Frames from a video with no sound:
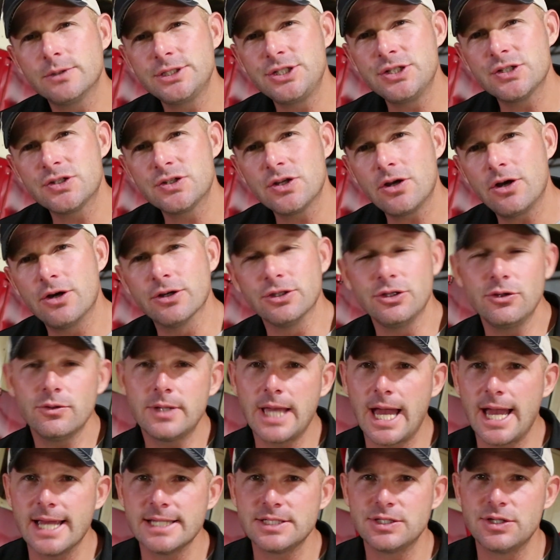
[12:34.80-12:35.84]
what you saw, you
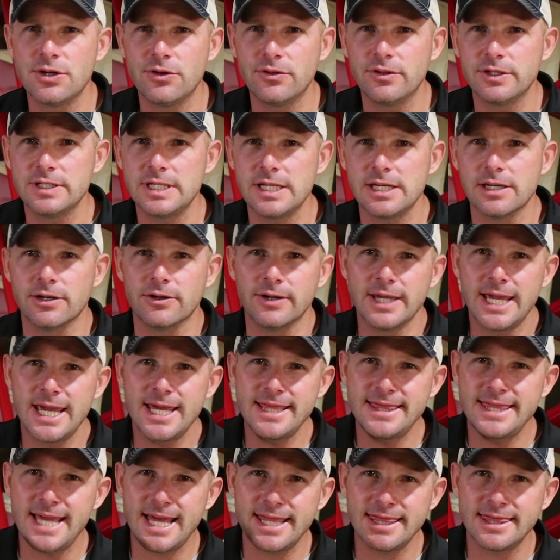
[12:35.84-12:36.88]
guys know the deal.
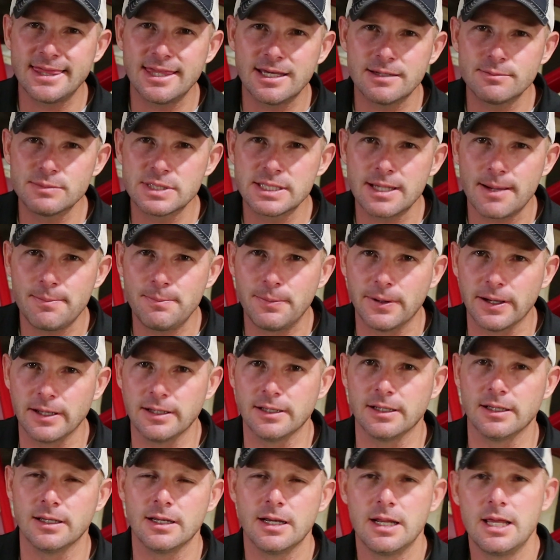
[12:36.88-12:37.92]
Hit that thumbs up button.